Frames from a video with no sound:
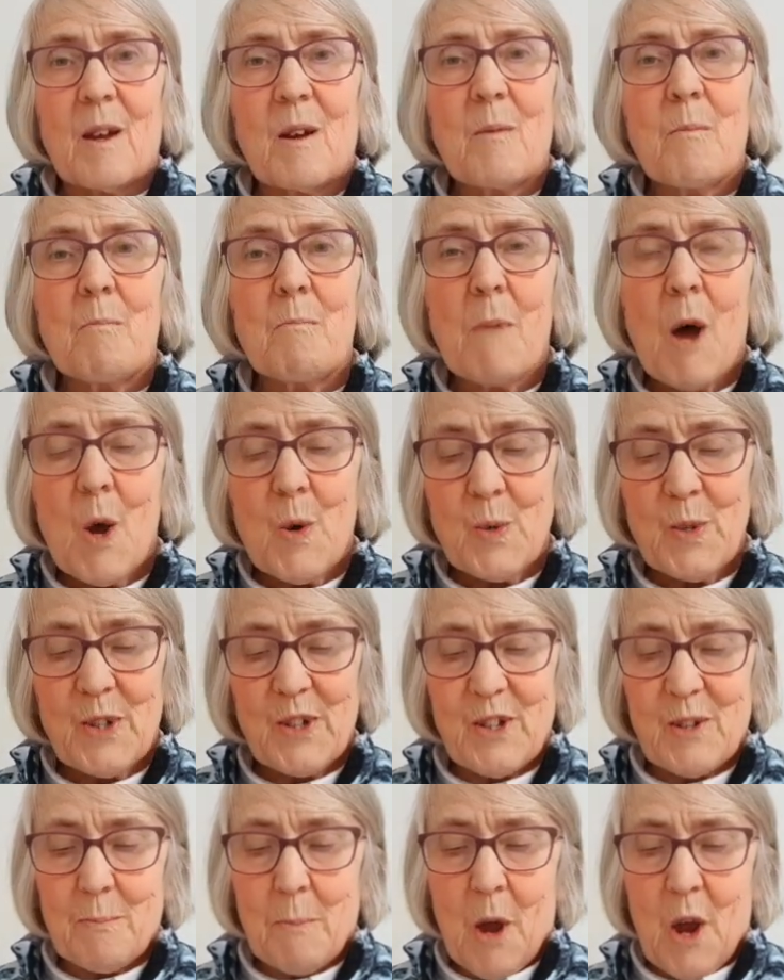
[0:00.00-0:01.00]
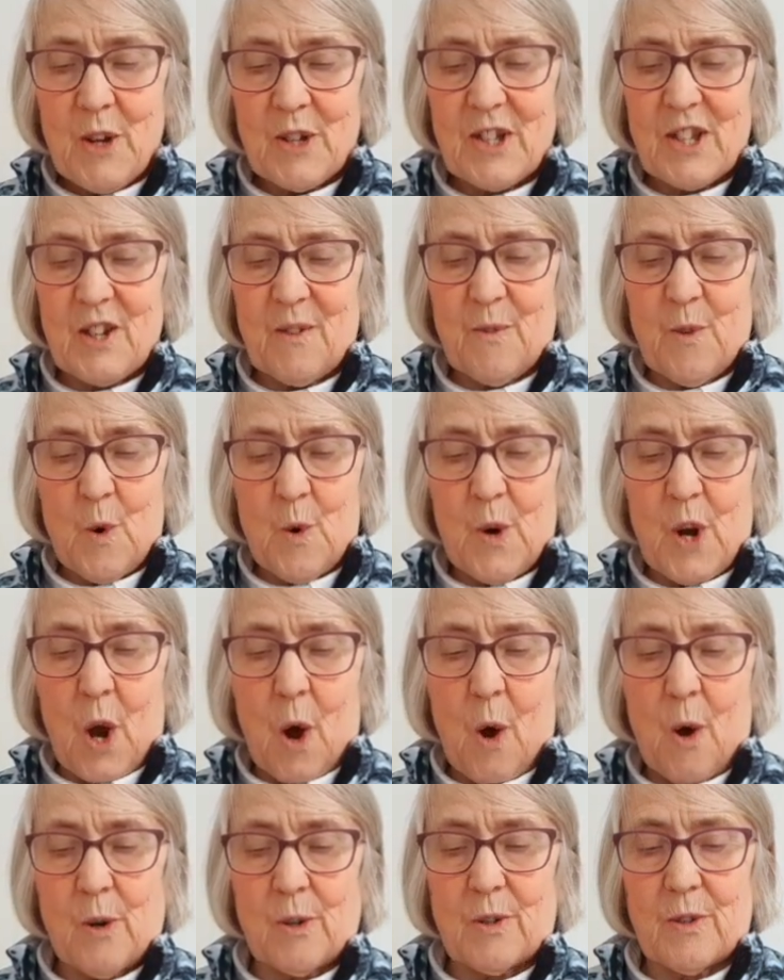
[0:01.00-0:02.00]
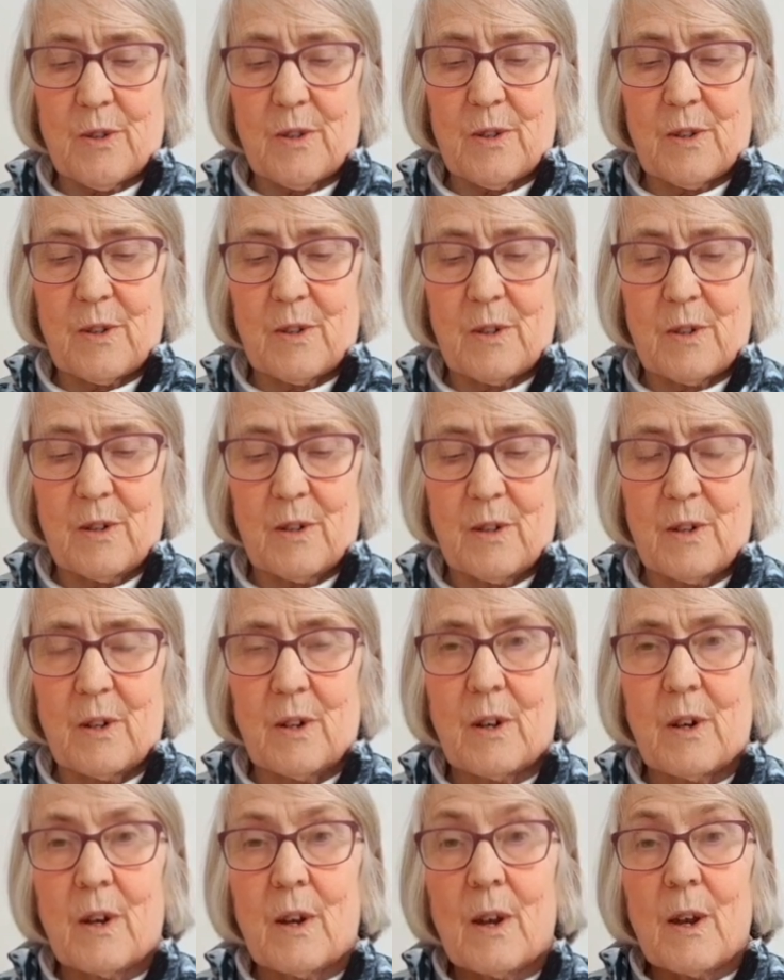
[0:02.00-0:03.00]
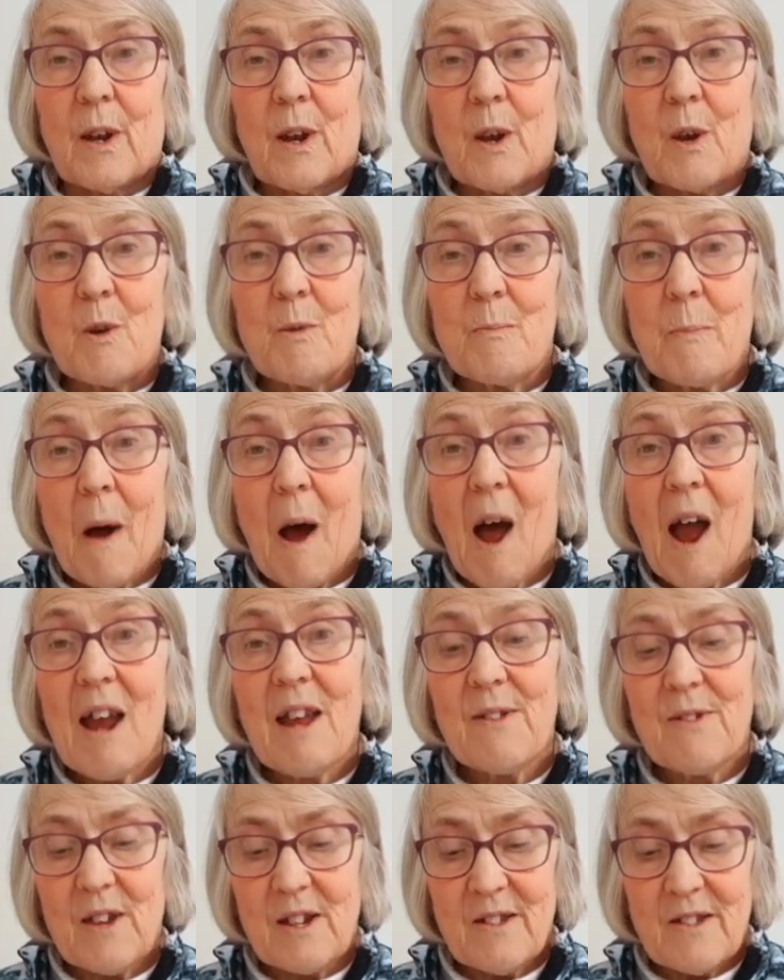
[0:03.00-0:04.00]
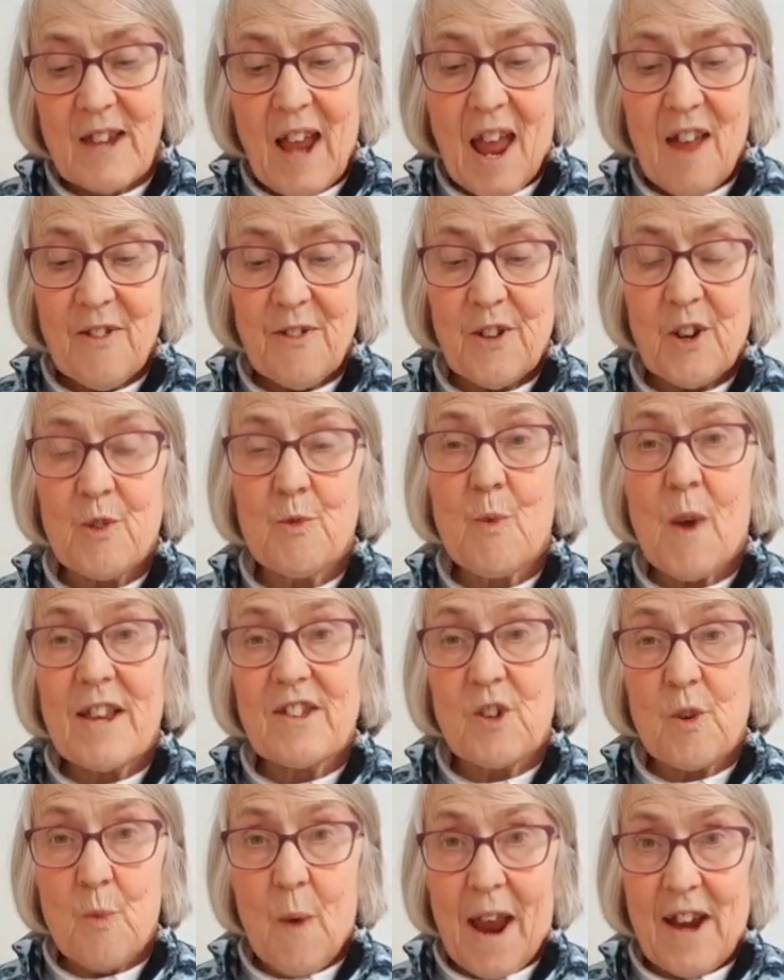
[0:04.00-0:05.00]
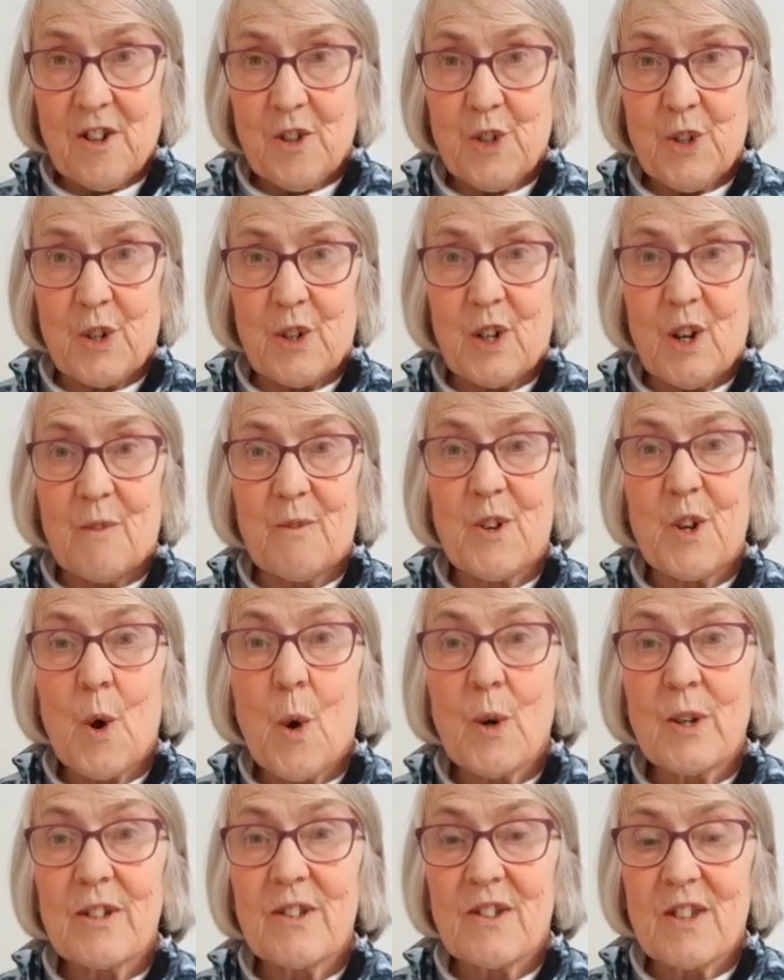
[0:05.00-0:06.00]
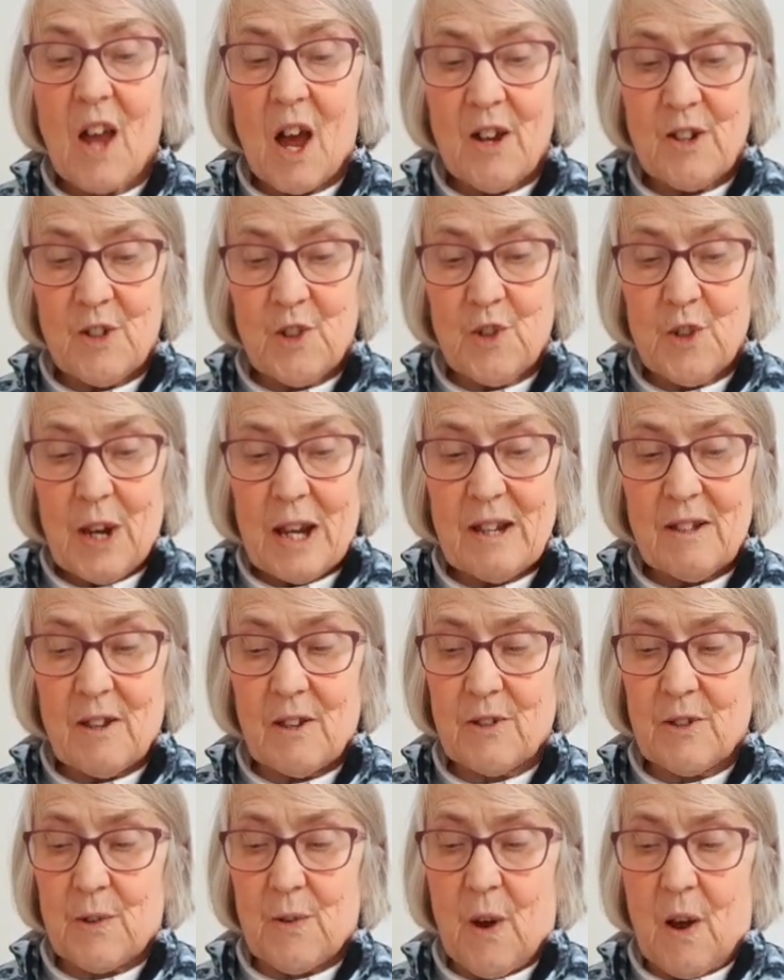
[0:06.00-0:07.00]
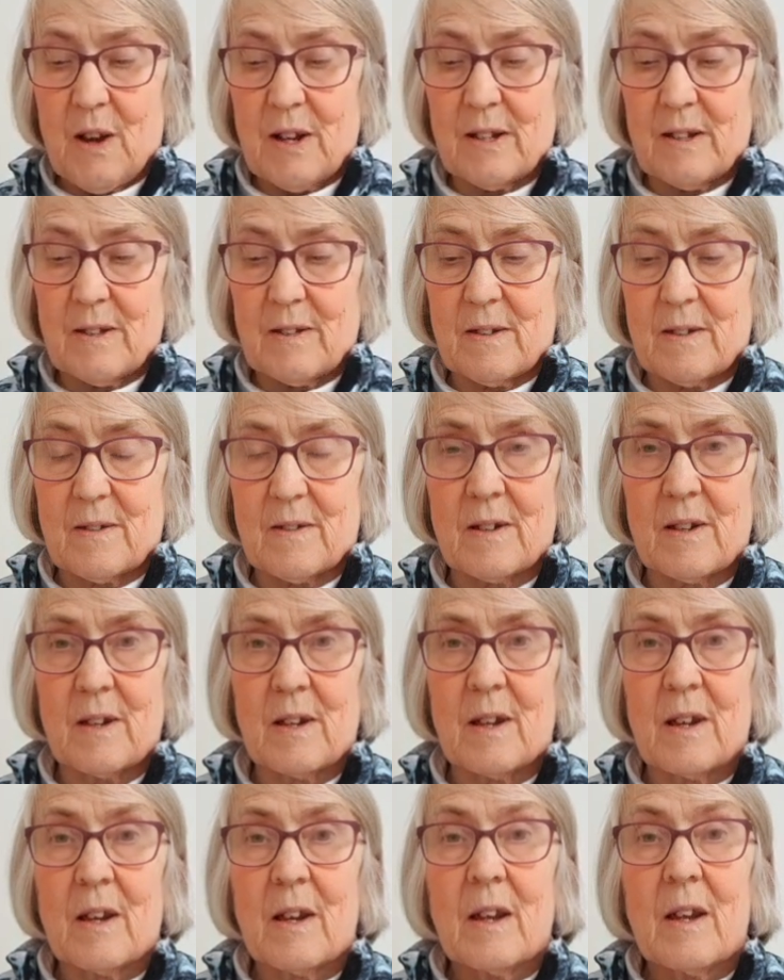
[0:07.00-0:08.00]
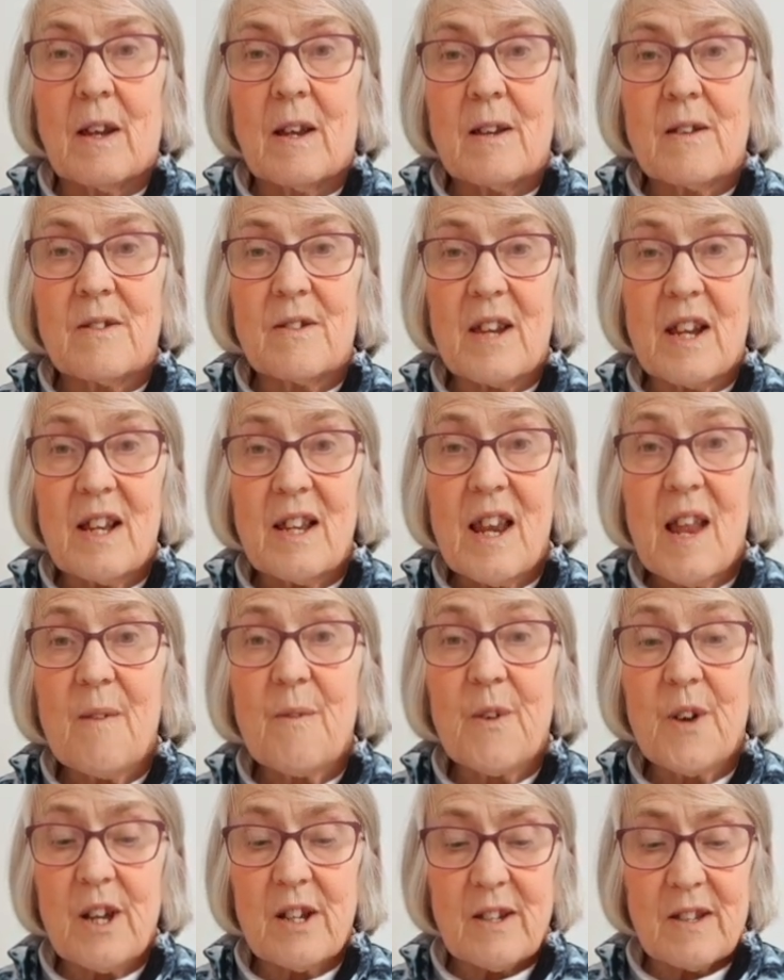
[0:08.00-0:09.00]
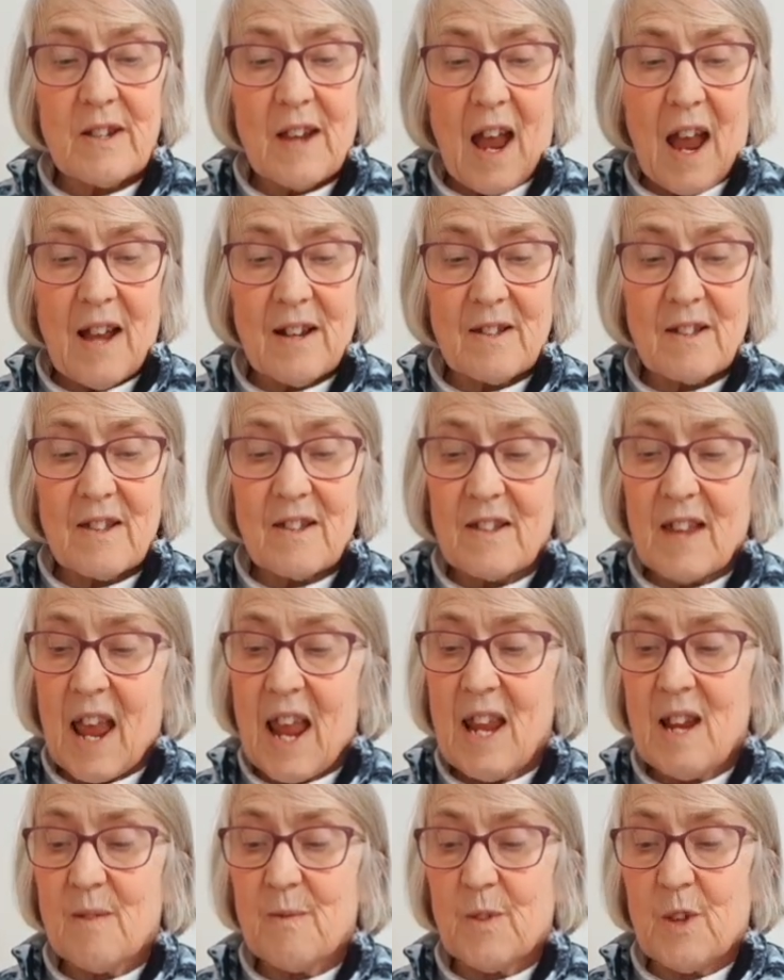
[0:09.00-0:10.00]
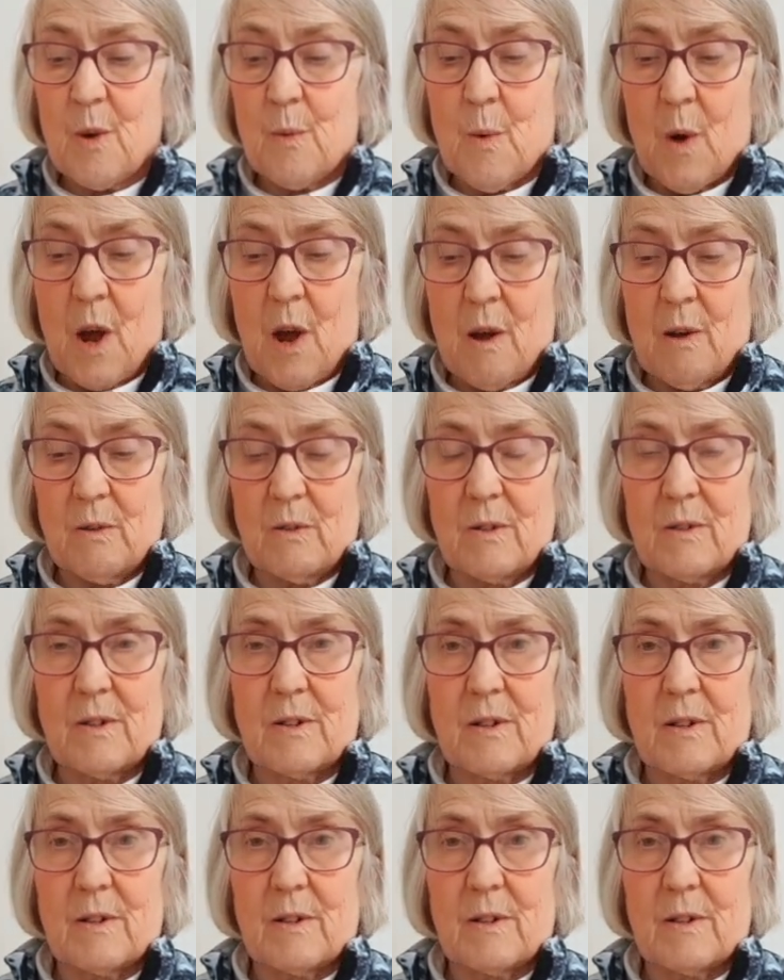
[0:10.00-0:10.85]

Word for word: Most merciful God, who by the death and resurrection of your Son Jesus Christ delivered and saved the world,